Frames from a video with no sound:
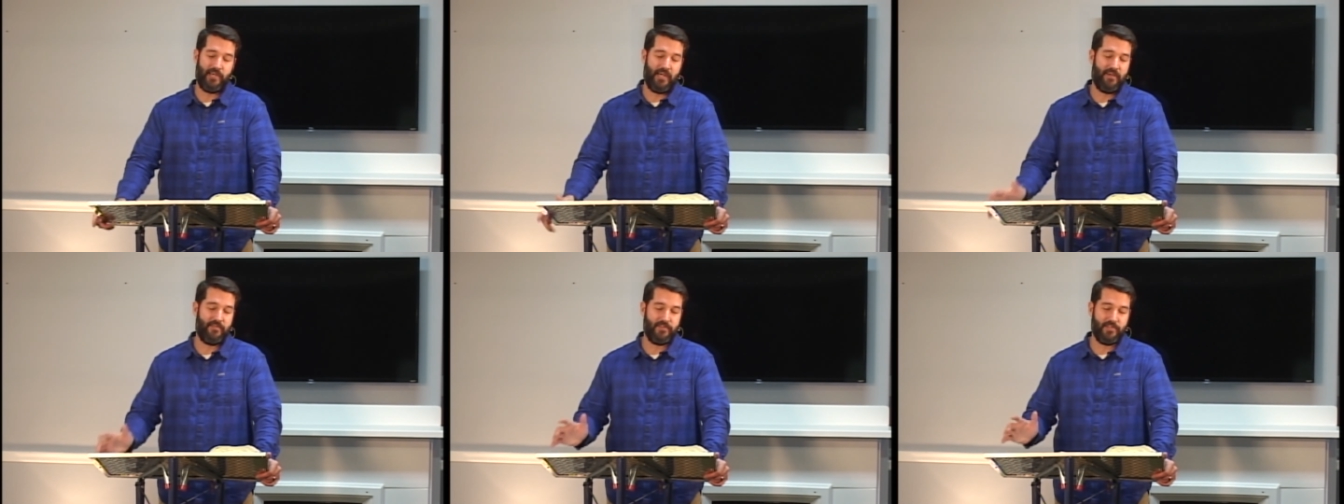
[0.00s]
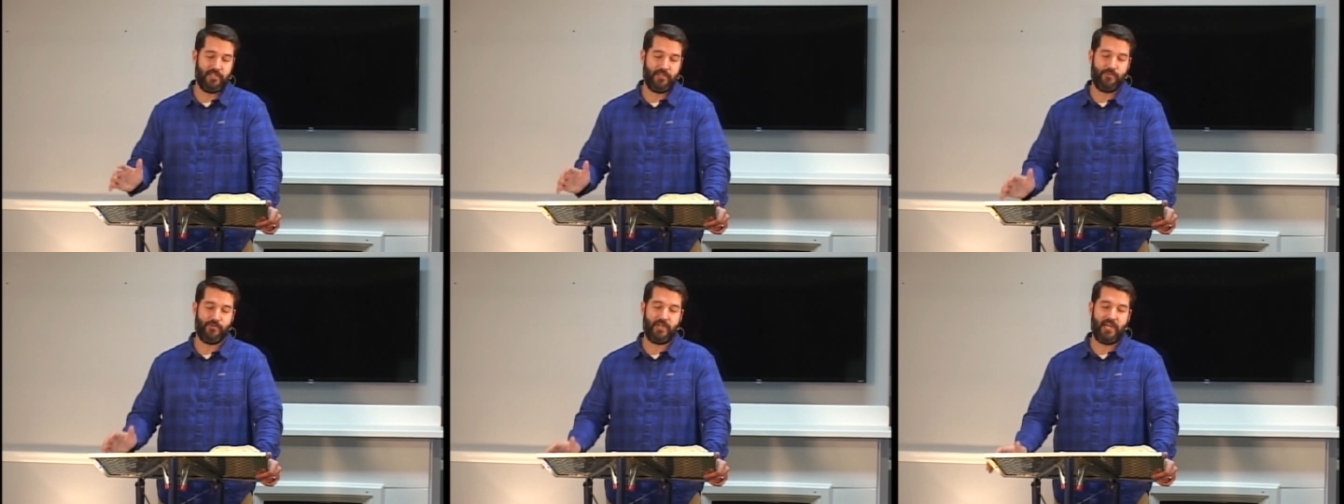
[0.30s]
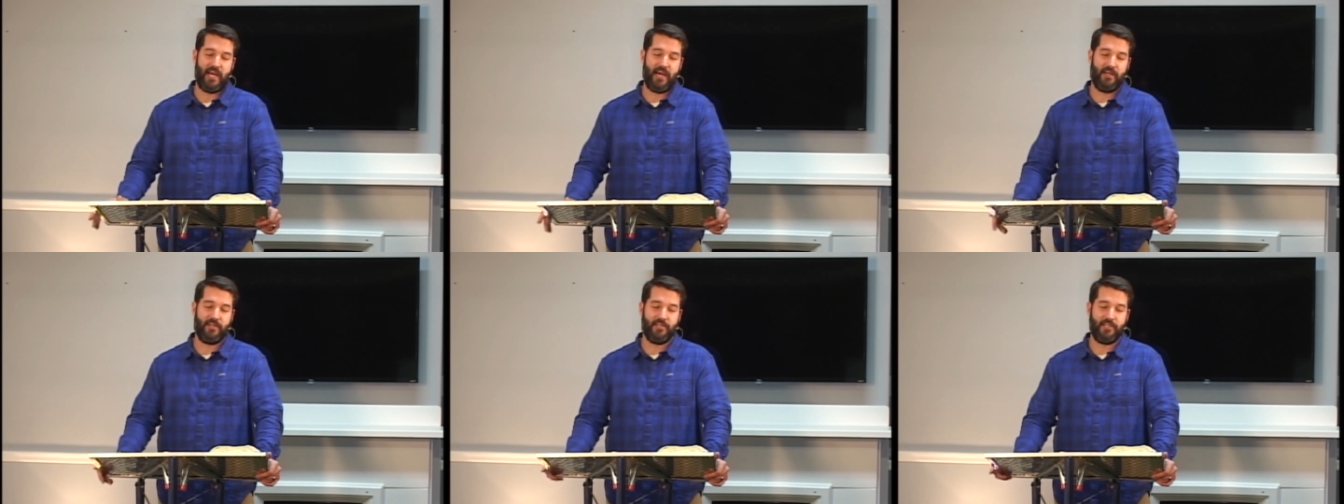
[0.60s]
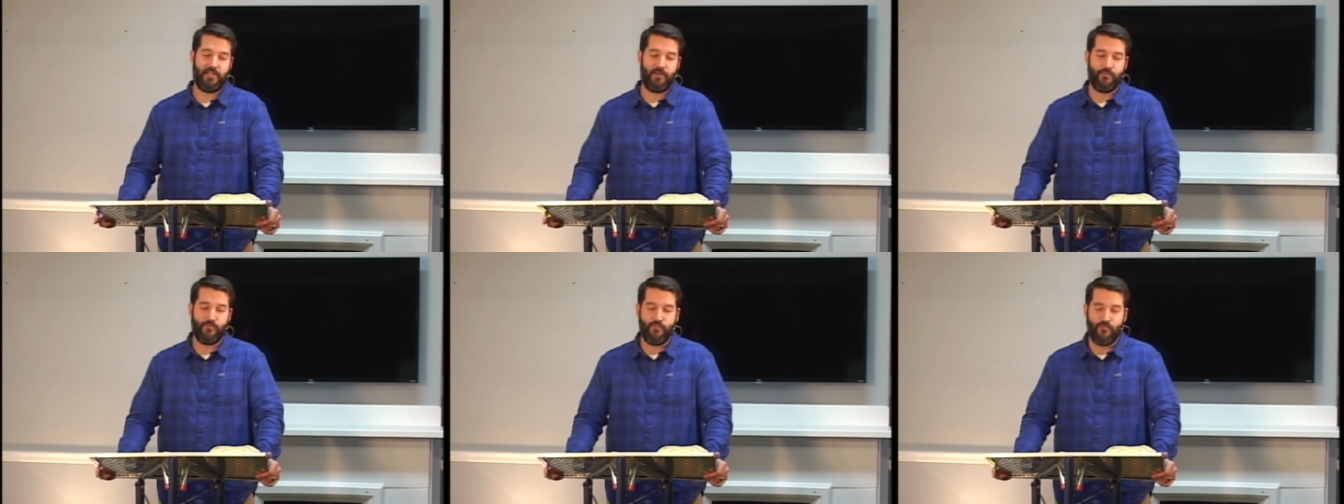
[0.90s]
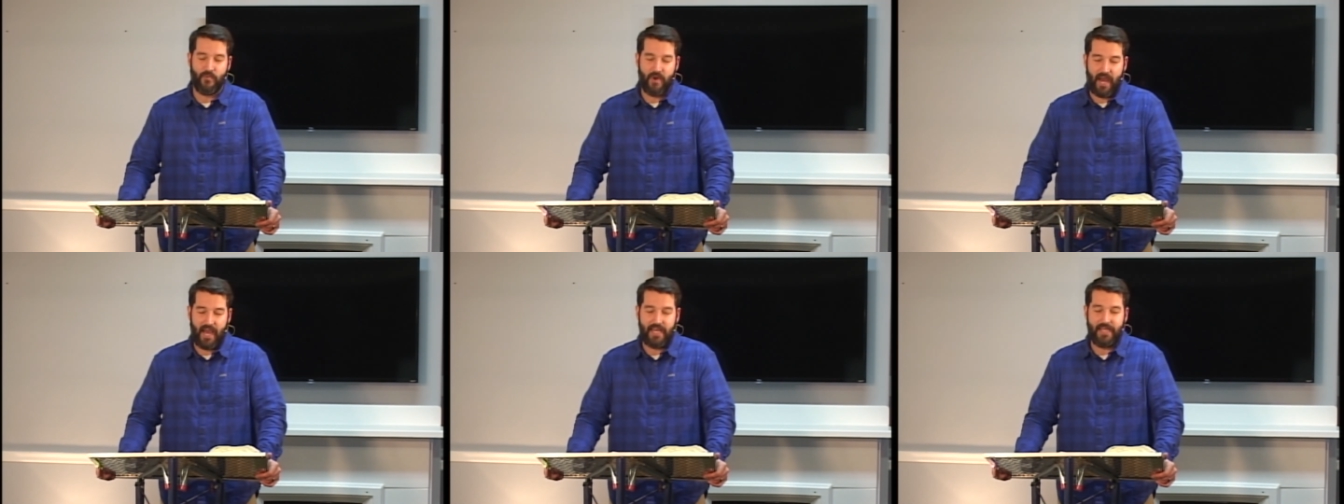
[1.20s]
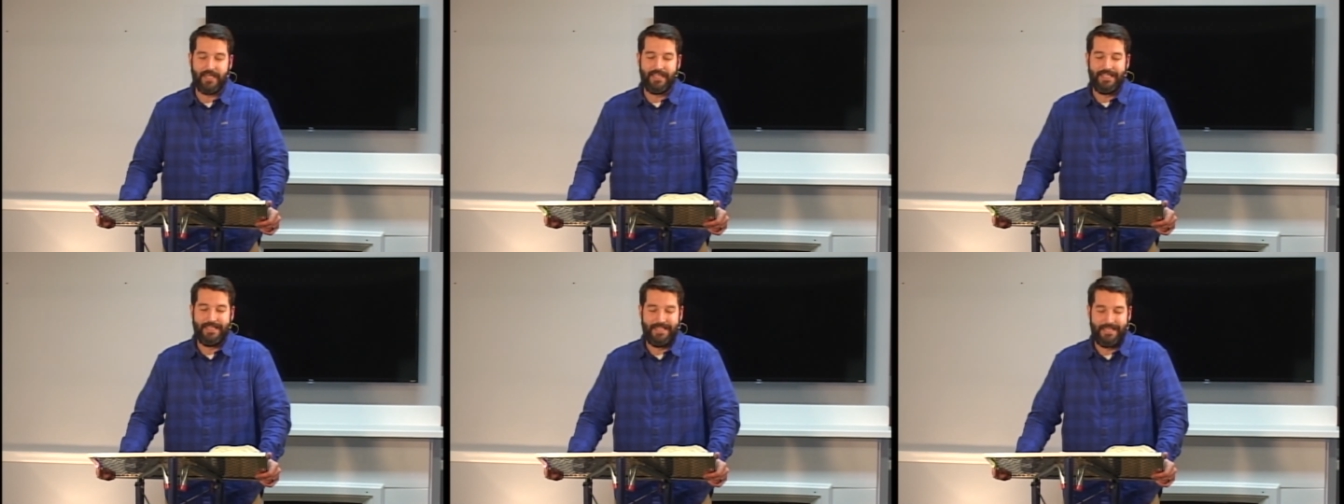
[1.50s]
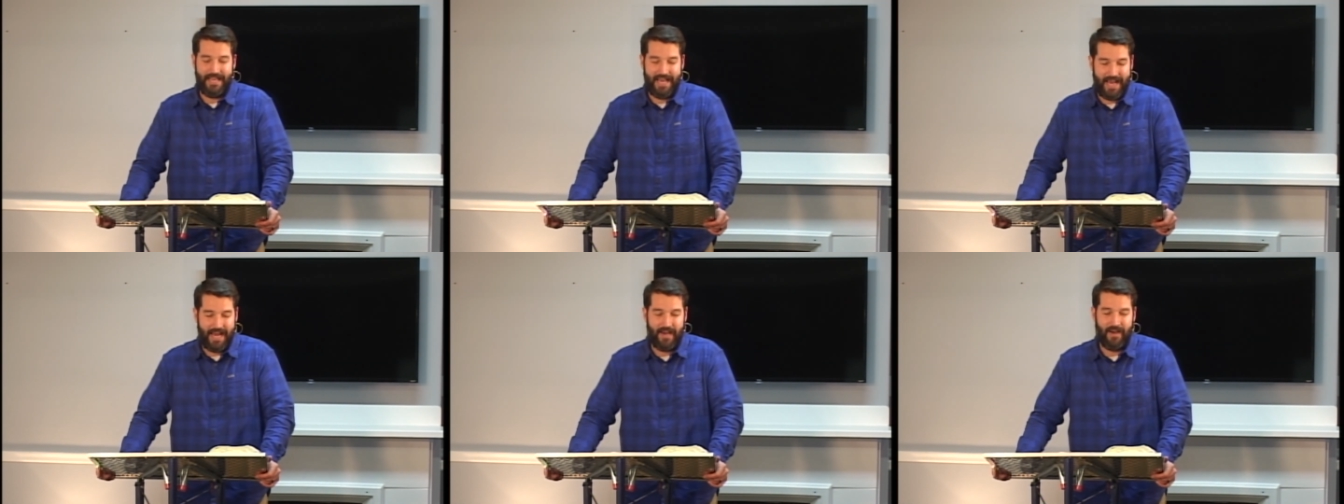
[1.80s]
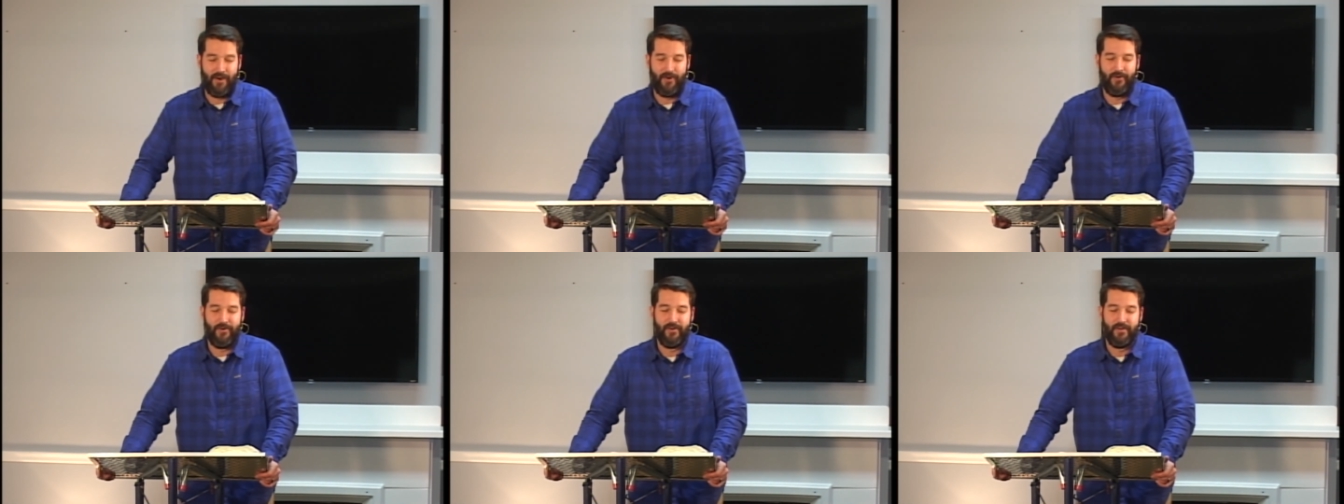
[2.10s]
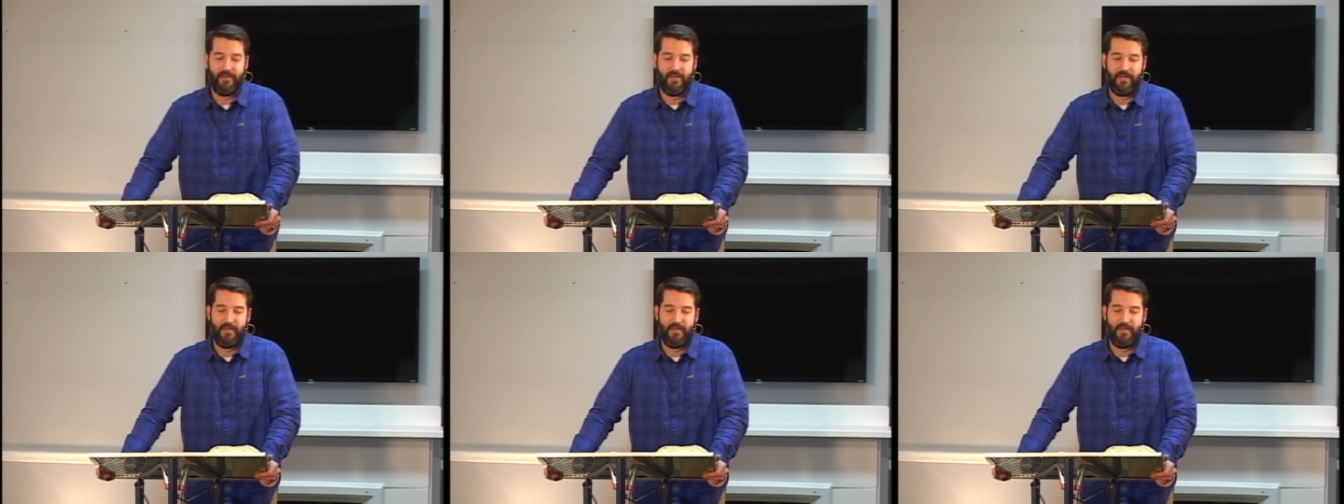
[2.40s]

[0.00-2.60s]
heavenly reality right now,